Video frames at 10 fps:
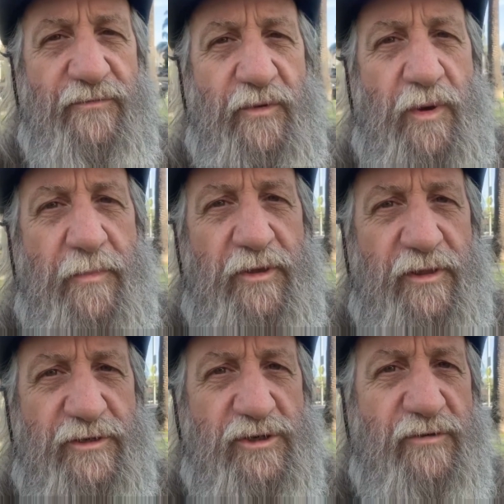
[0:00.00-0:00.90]
the
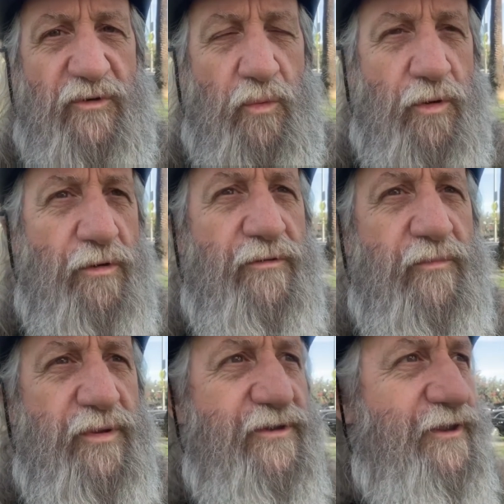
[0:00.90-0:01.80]
population of our world,
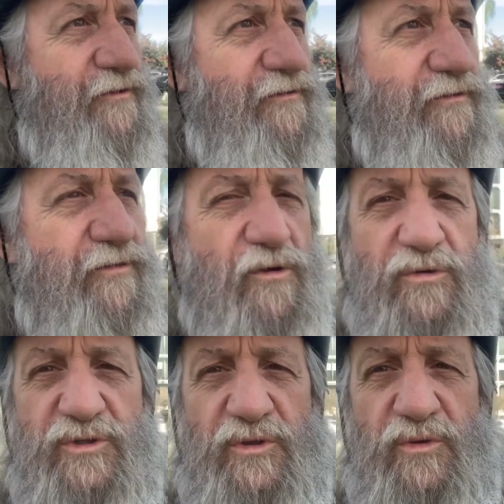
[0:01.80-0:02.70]
and particularly
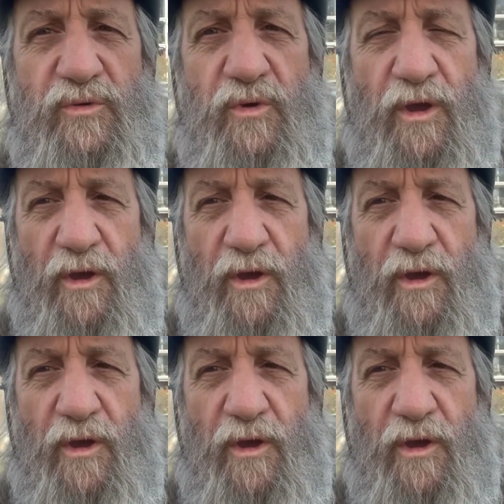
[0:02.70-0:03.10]
those who